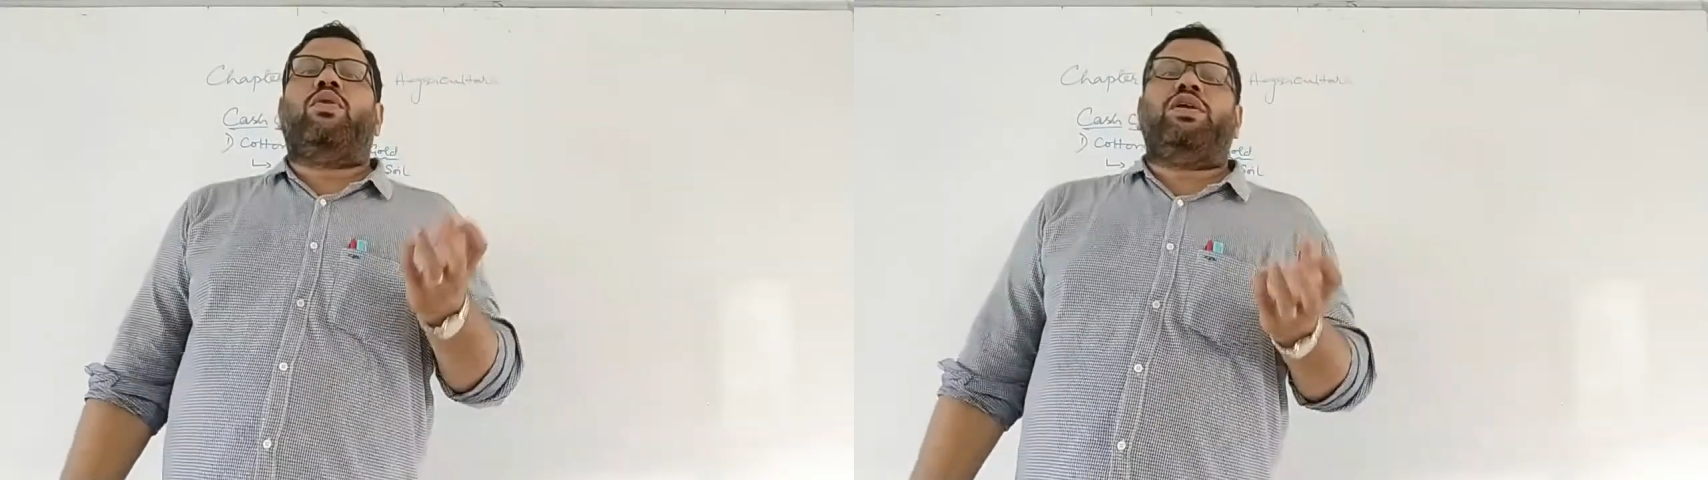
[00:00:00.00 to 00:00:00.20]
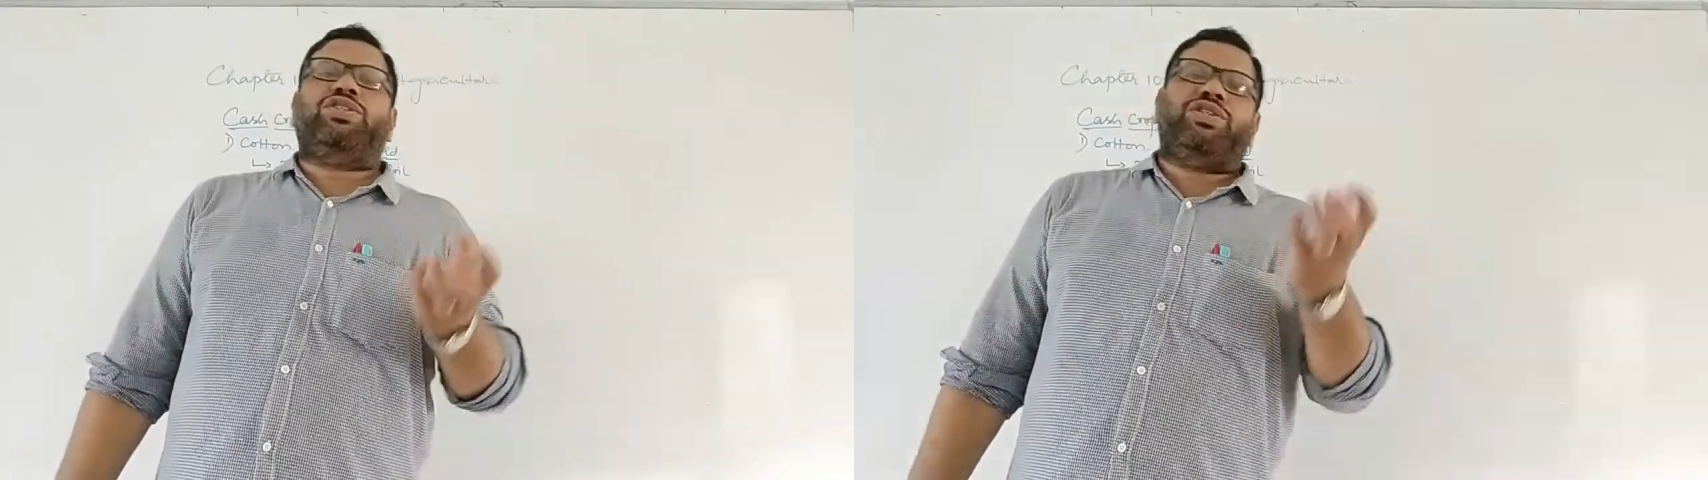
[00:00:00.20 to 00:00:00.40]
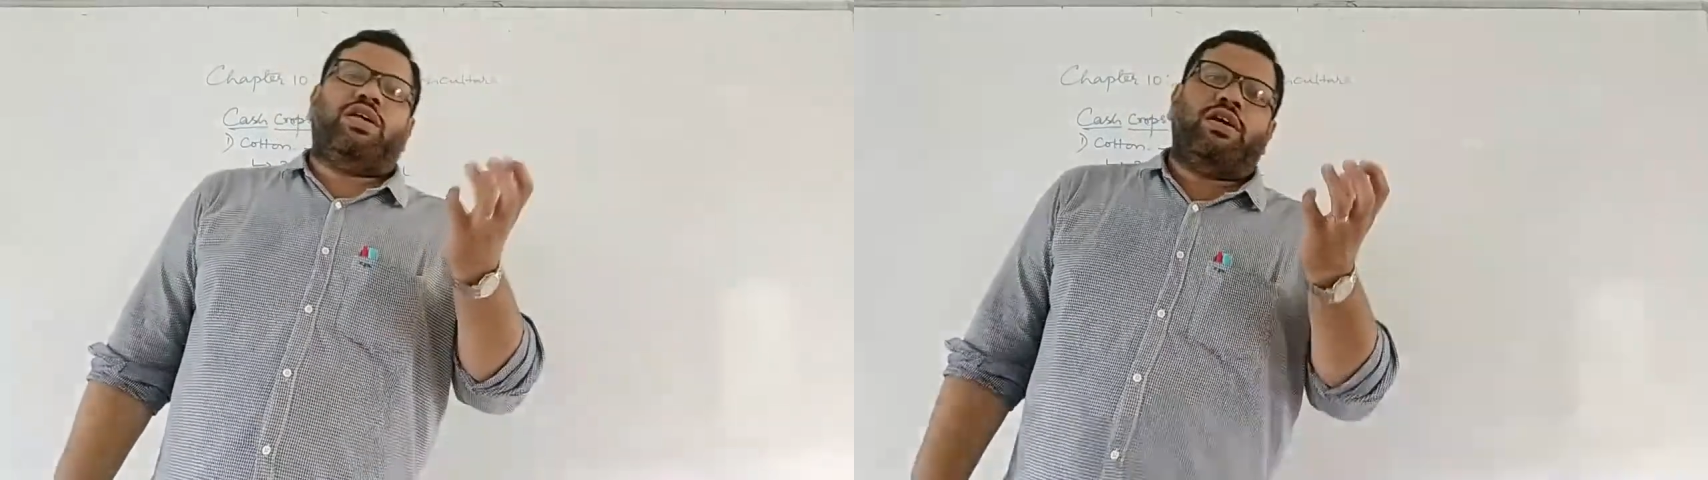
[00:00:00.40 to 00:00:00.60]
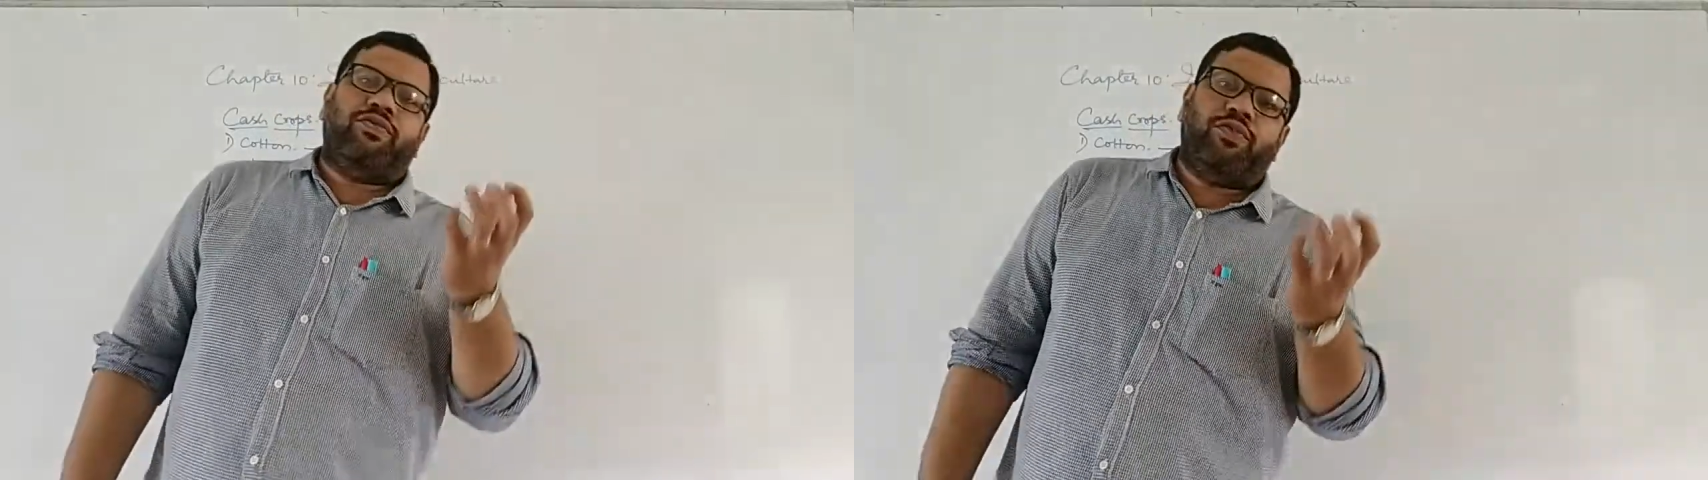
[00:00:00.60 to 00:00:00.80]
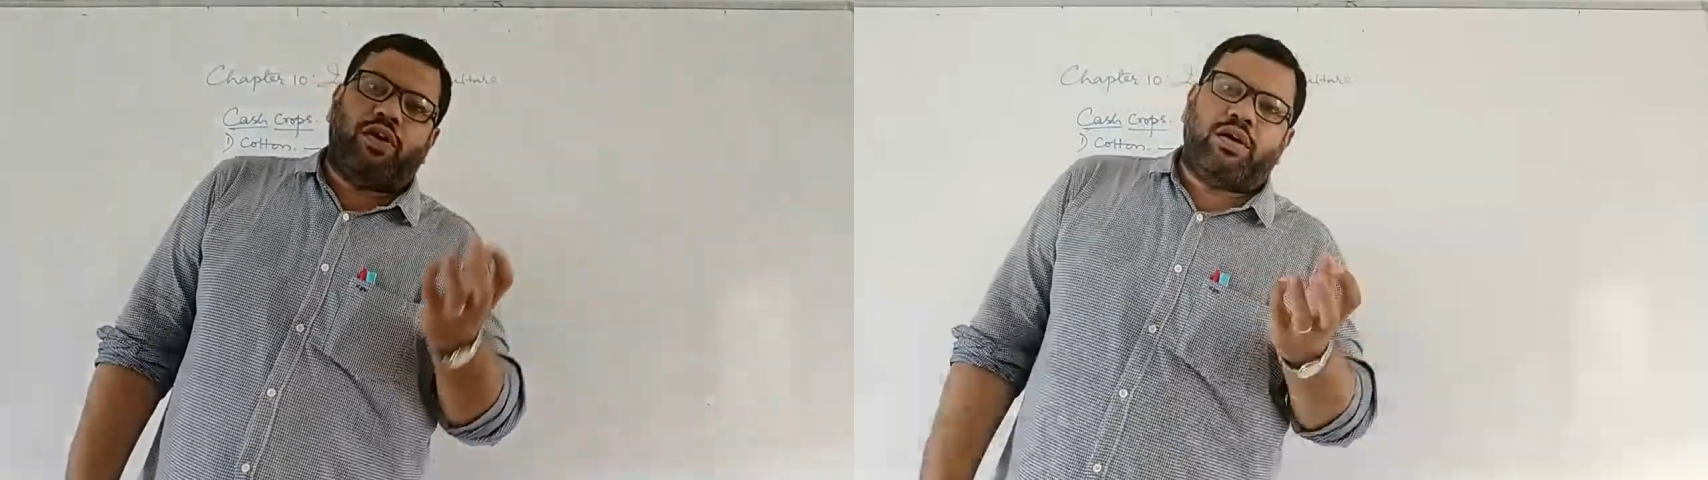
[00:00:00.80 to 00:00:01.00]
moisture
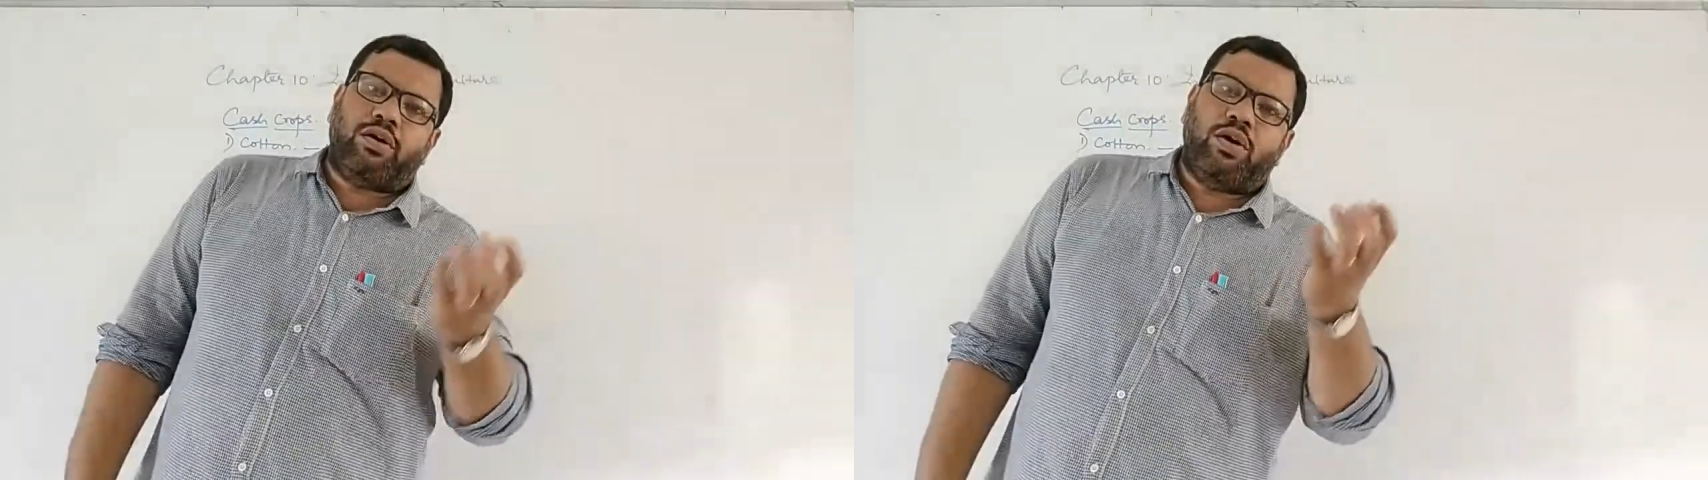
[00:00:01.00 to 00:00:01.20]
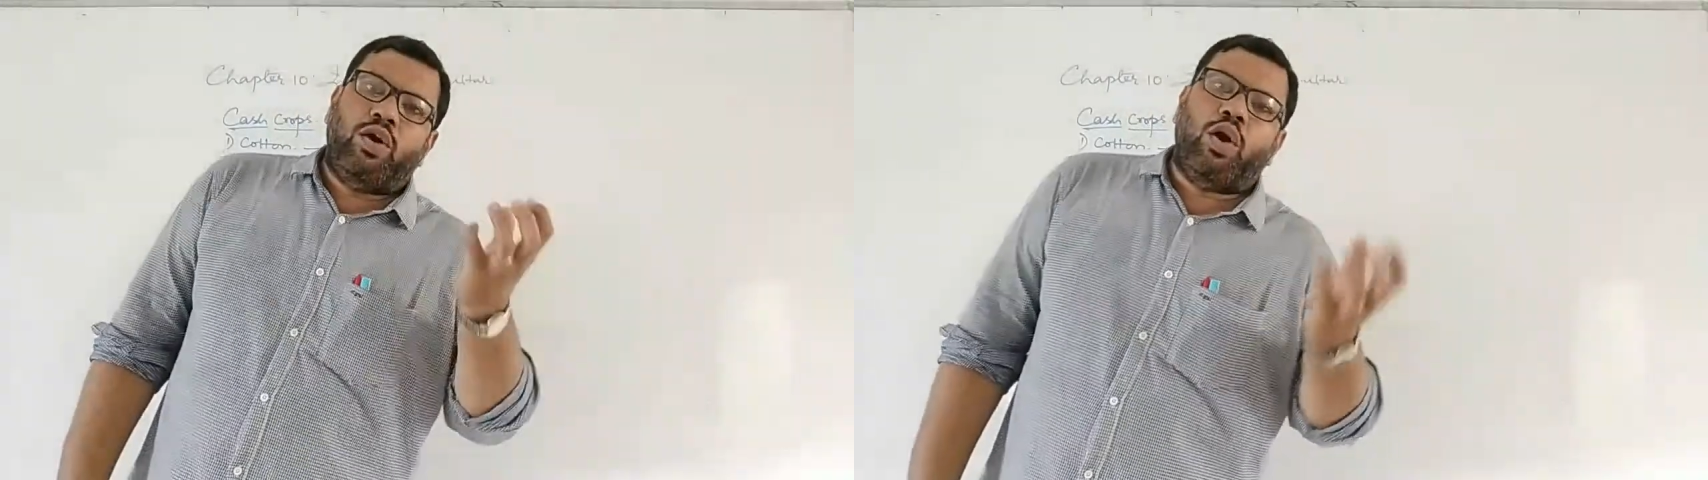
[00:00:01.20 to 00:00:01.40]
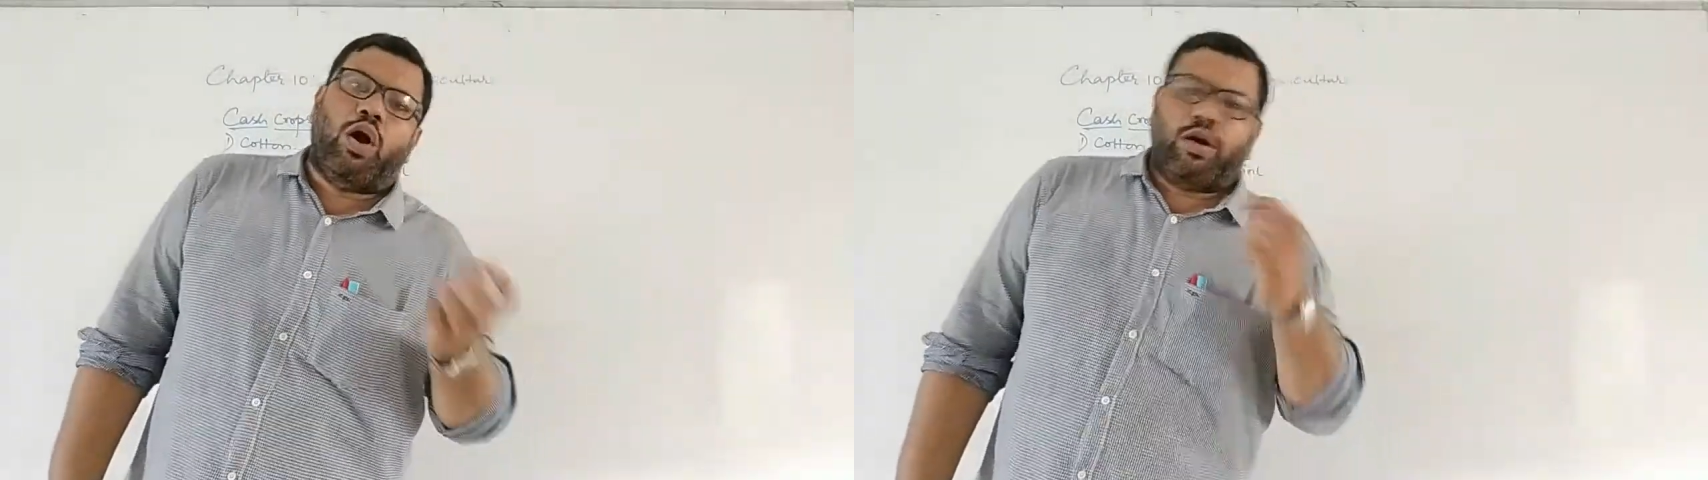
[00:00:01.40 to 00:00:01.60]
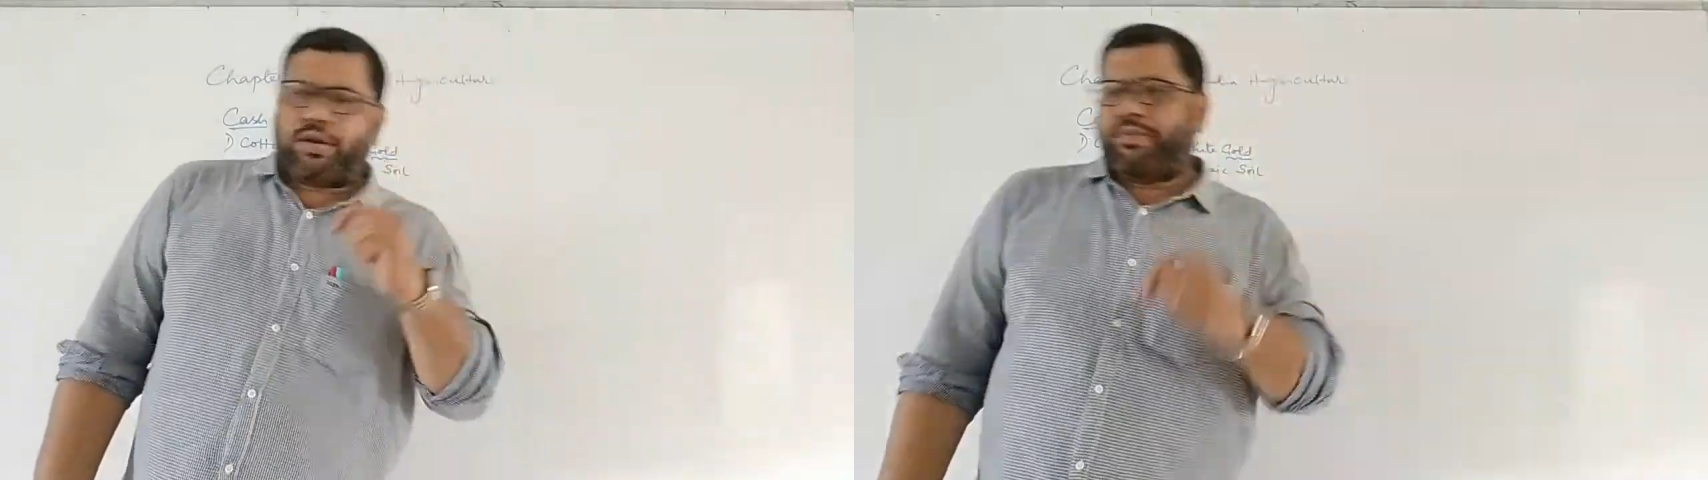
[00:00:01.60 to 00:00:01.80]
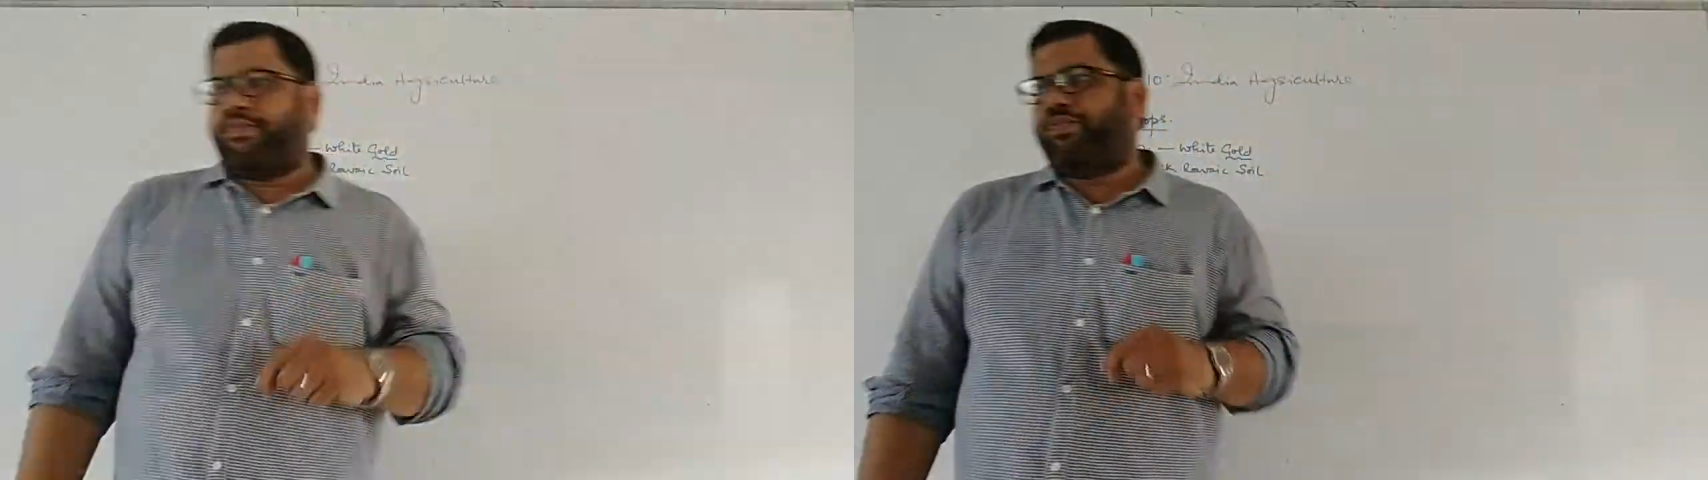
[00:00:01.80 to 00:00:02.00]
for
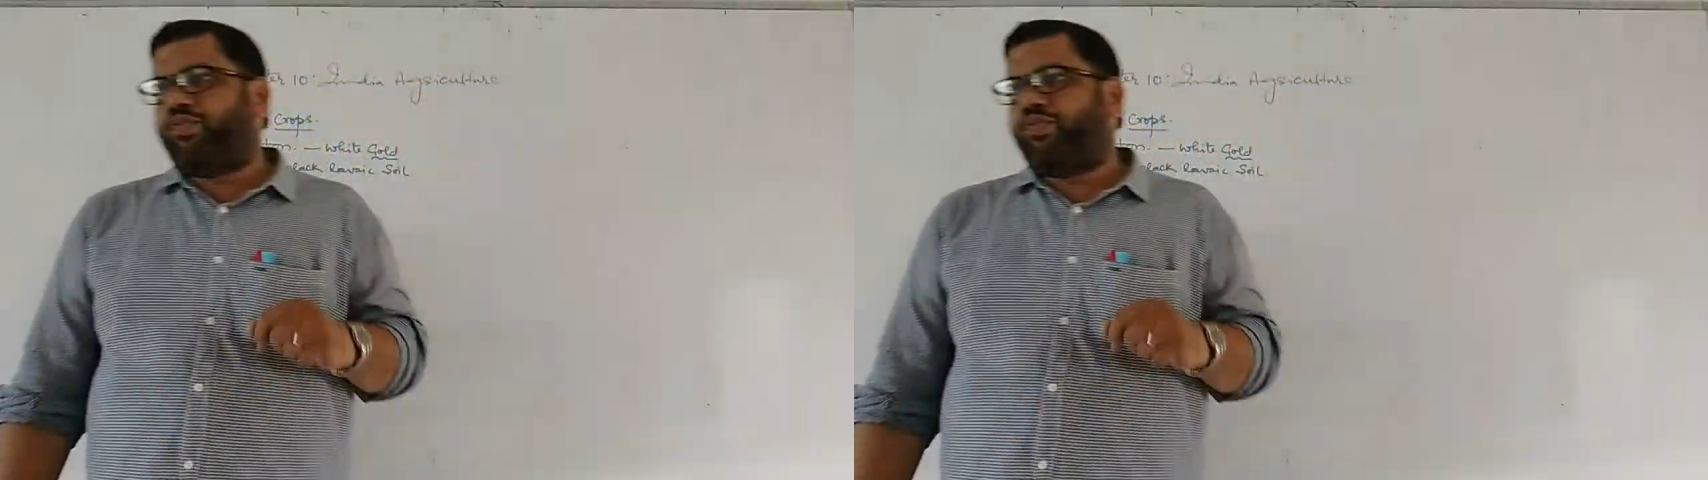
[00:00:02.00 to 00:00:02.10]
long.